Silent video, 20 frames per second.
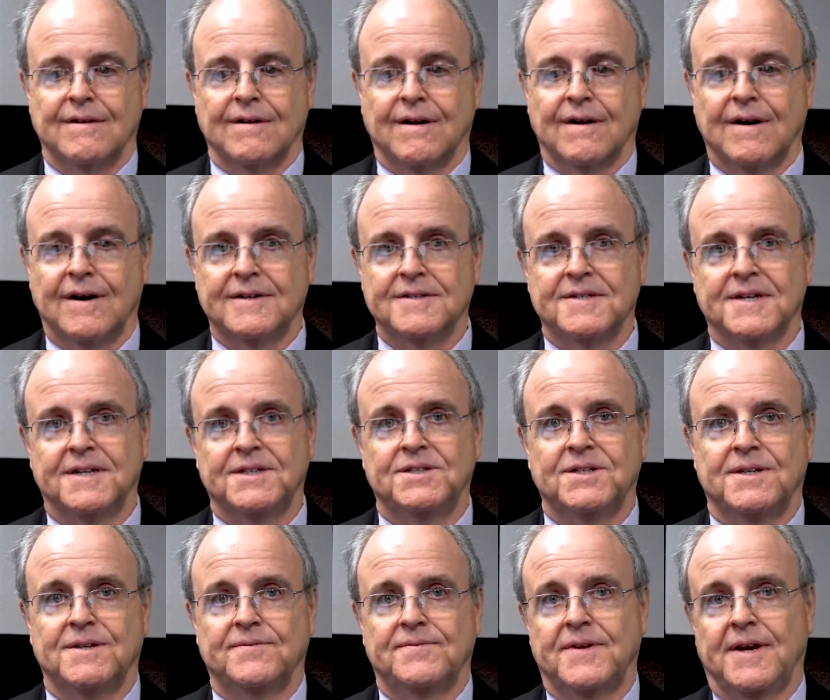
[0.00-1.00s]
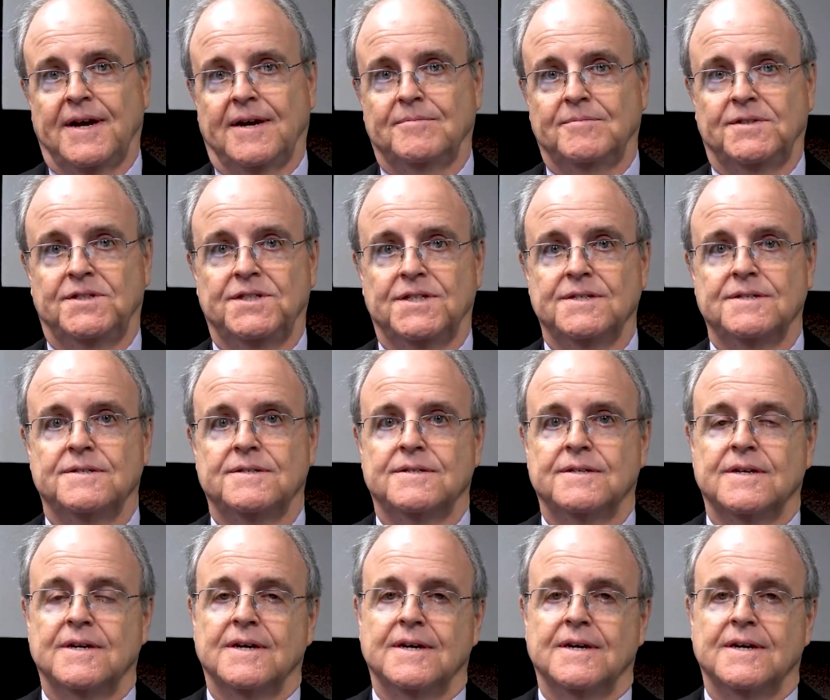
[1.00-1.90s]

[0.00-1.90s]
causation of damages.